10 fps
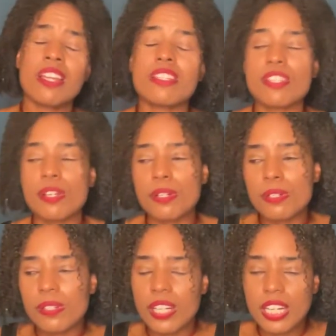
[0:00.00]

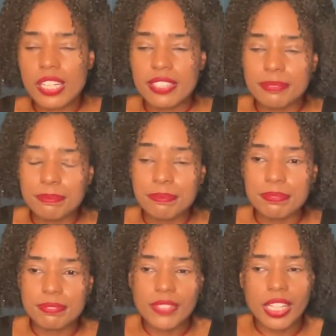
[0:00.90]
So, um
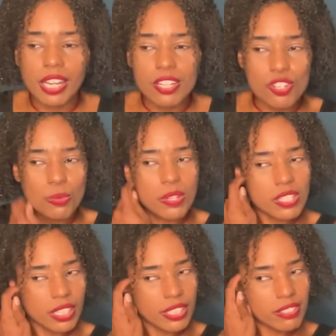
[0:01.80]
I kind of just wanted
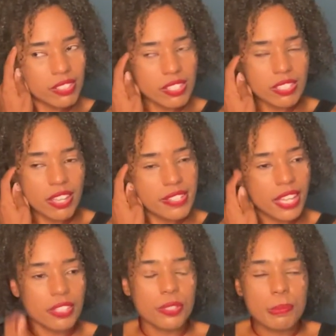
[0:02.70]
to like discuss
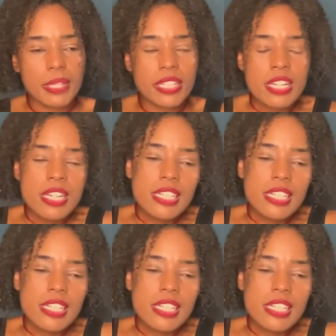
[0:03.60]
that a little bit.